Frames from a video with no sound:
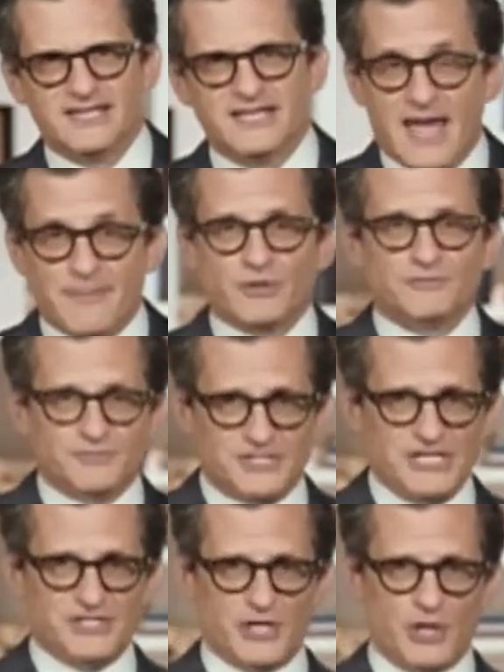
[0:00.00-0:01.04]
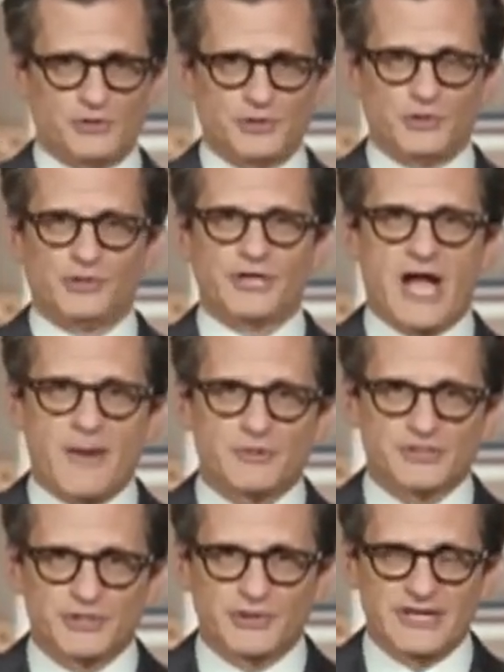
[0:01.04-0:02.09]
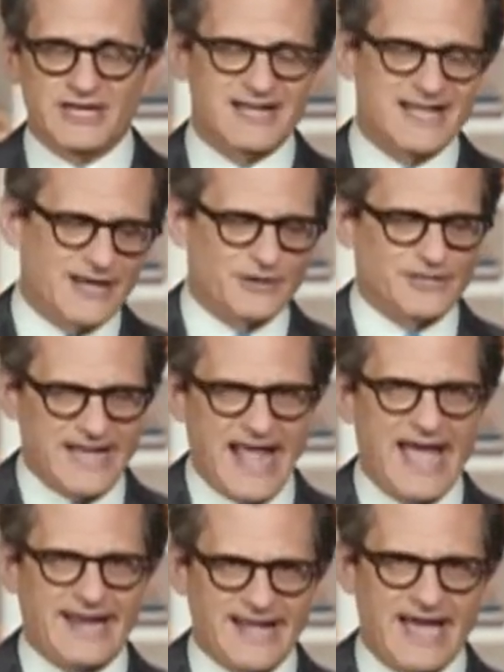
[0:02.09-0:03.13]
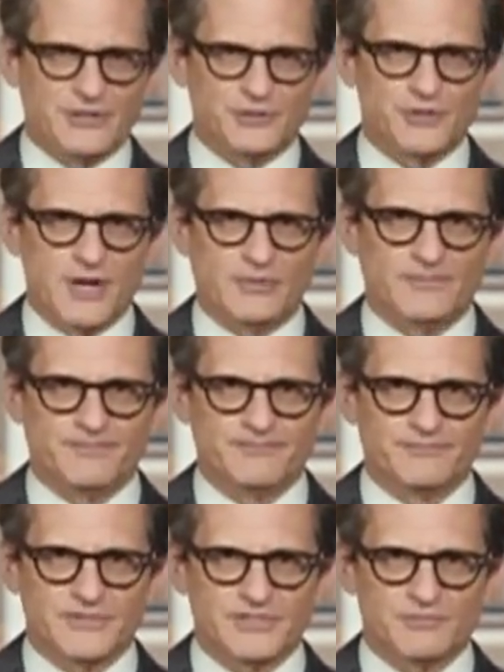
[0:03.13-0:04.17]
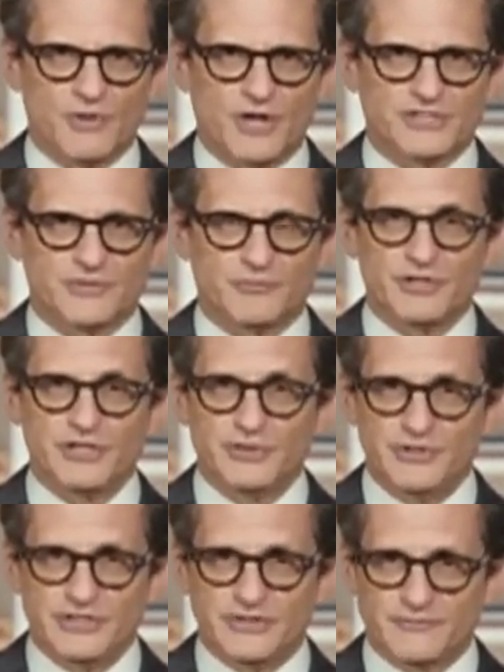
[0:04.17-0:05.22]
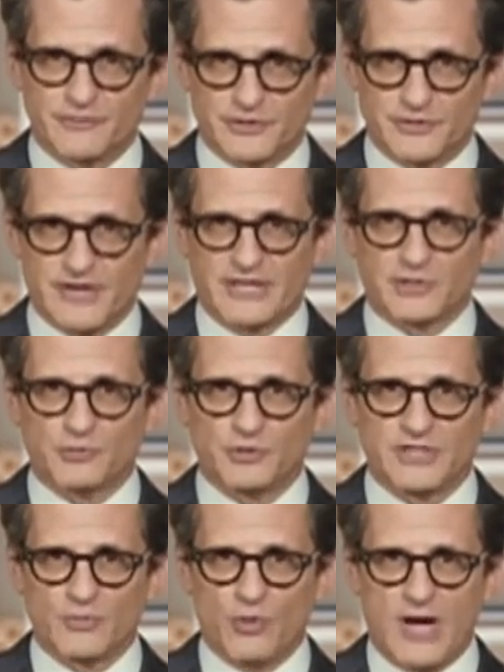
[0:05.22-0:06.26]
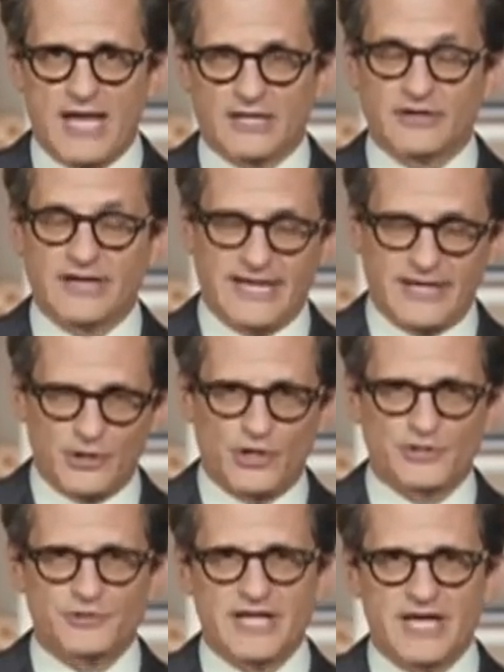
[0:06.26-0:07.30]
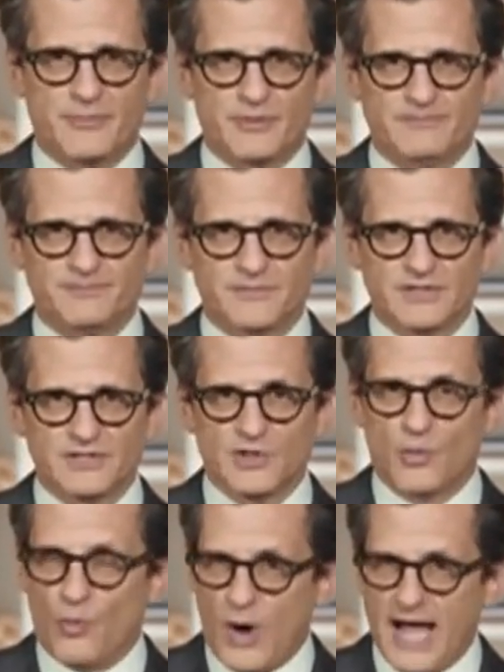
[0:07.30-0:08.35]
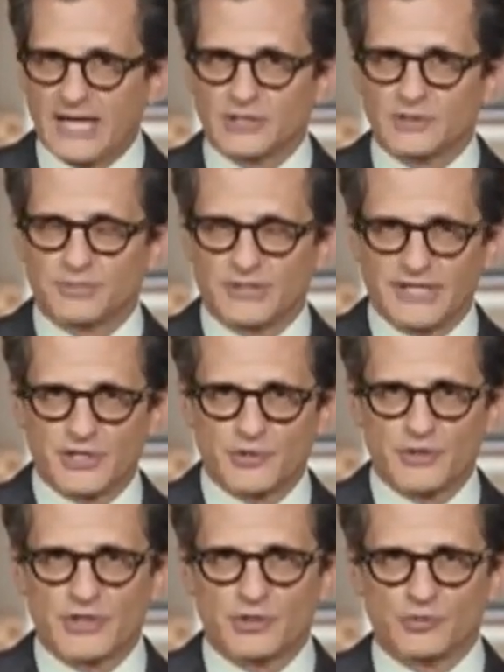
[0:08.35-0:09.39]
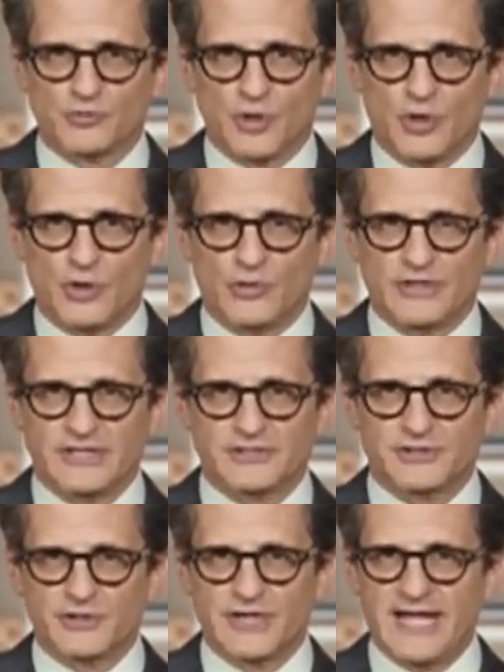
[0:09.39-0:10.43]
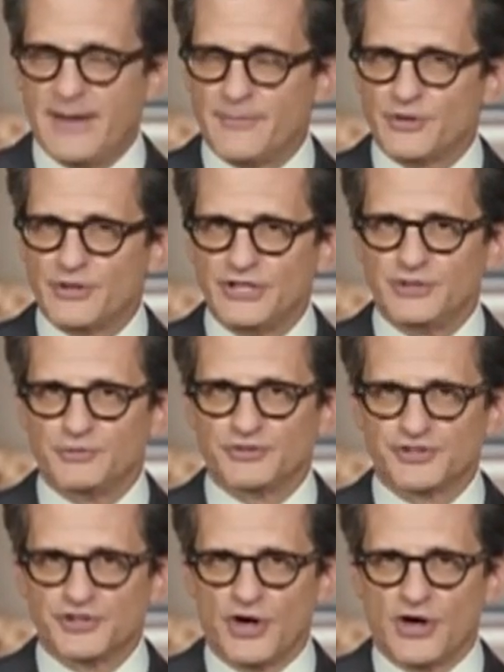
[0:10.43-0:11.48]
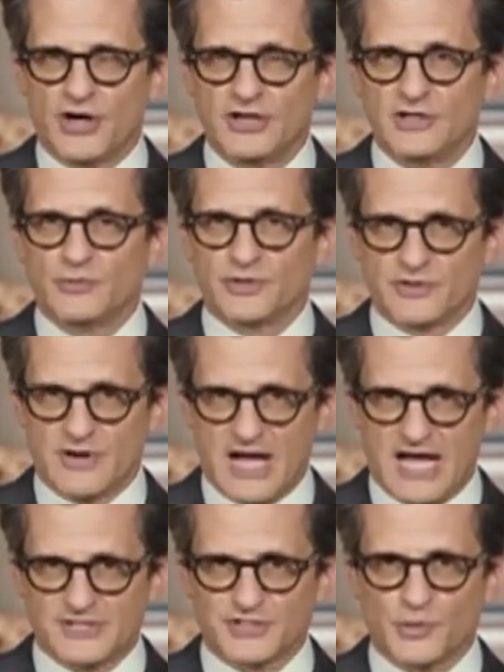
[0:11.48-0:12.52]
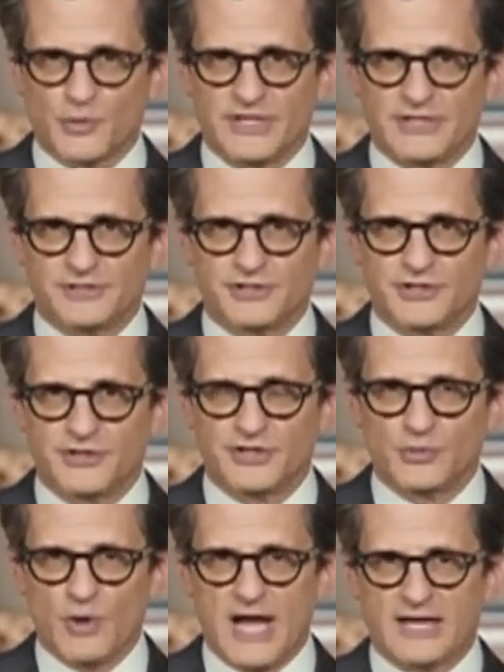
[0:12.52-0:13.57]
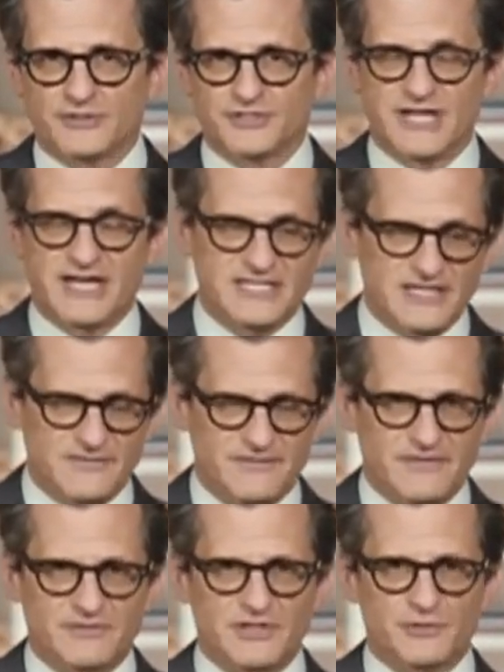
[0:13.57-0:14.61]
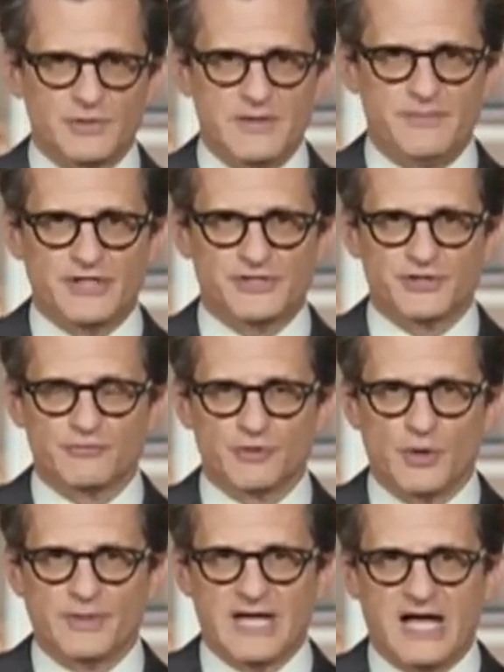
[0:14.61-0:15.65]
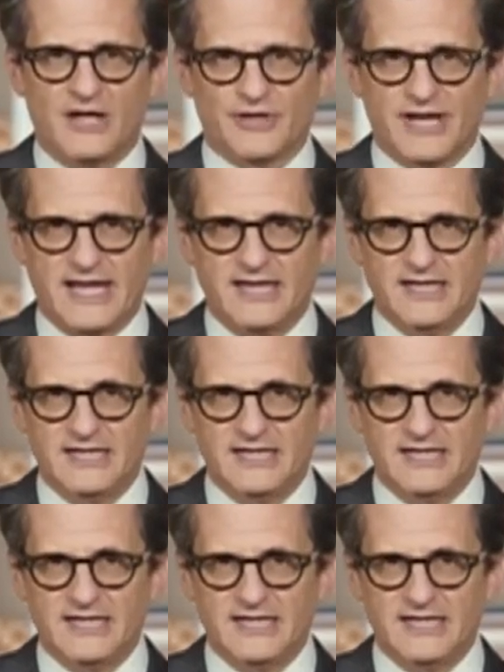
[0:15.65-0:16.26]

Hepburn sees in O'Toole an opportunity to get her dad out of trouble. This marked a reunion for director William Wyler and Audrey Hepburn. Wyler played a critical role in turning Hepburn into a star with her Oscar-winning turn in Wyler's 1953 picture, Roman Holiday.